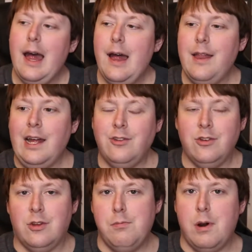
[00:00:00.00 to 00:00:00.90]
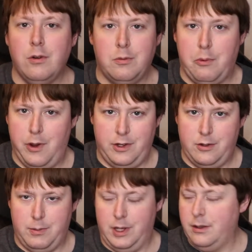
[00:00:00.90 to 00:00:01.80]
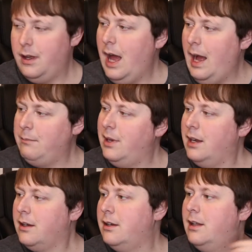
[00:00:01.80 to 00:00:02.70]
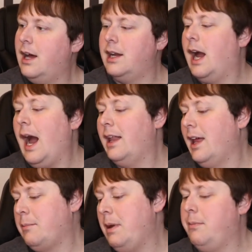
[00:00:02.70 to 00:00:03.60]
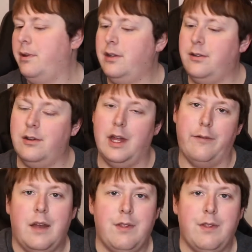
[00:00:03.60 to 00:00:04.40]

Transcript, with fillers: that's just a bonus point to me. I'm not gonna lie, I like people that do that.